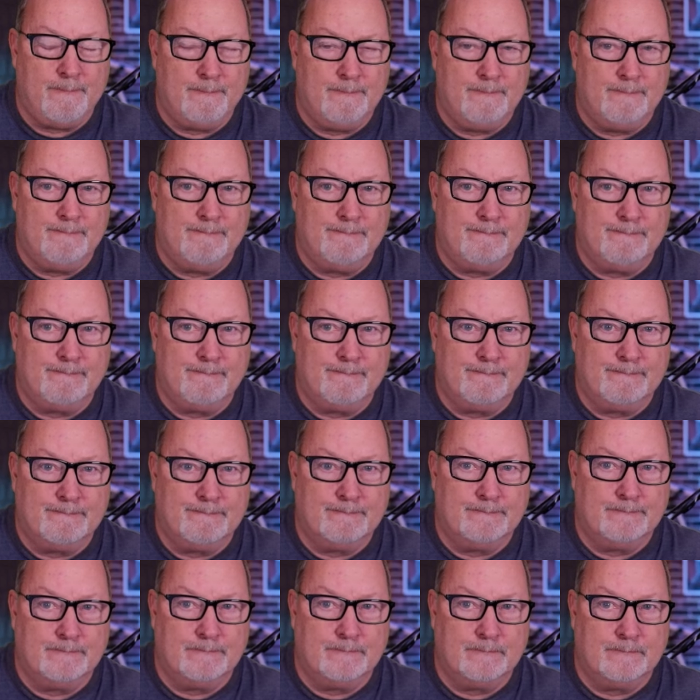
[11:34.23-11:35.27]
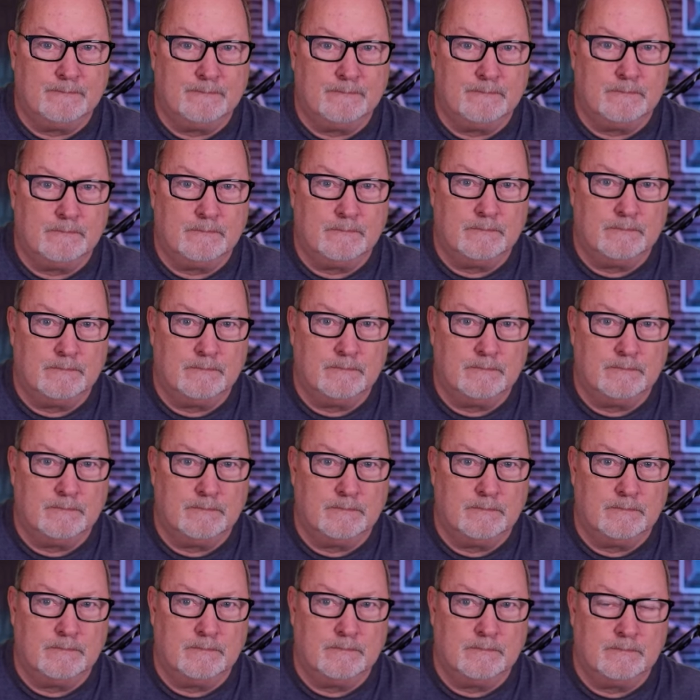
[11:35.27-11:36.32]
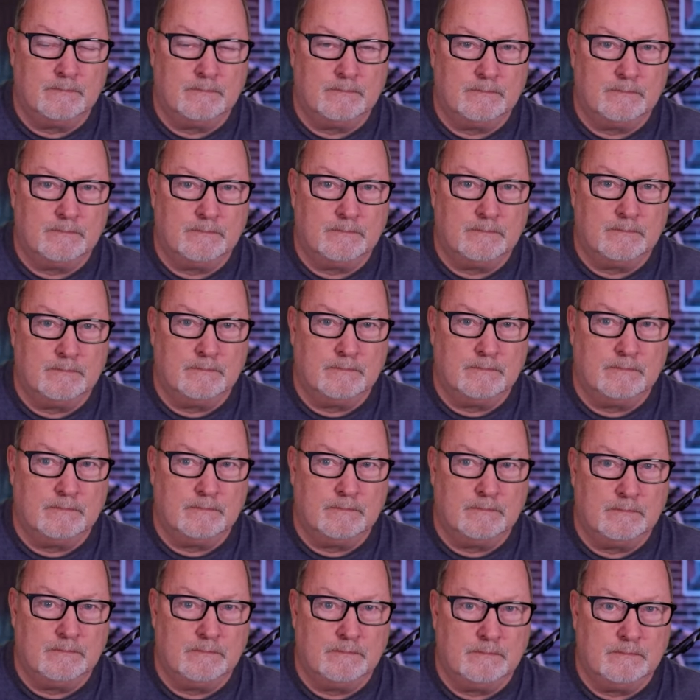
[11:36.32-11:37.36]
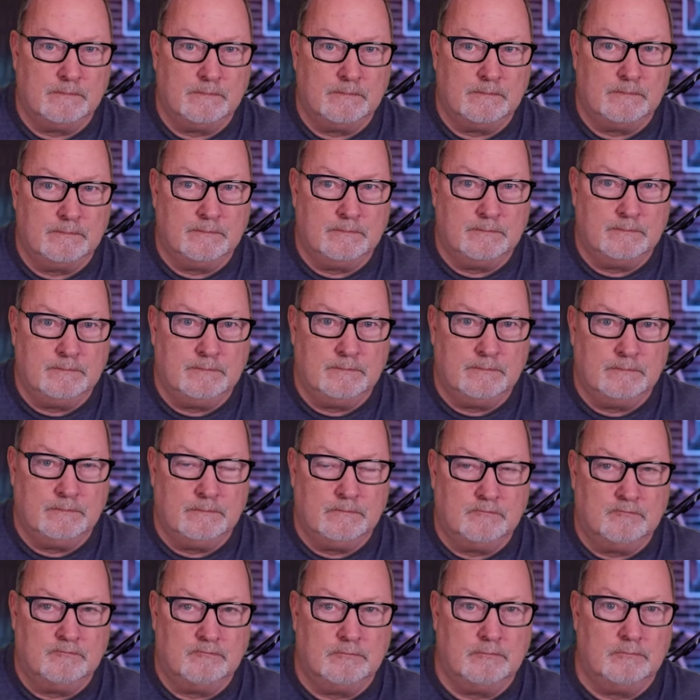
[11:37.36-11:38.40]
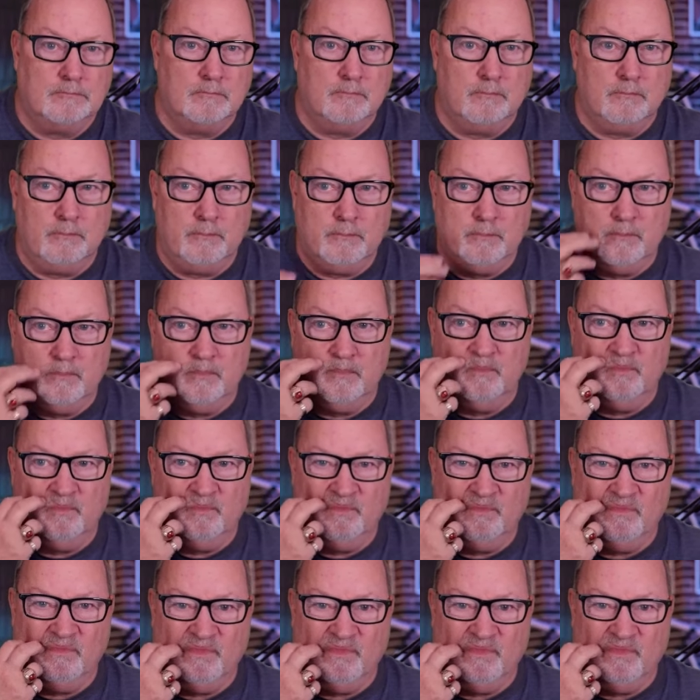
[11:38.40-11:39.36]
This person isn't speaking.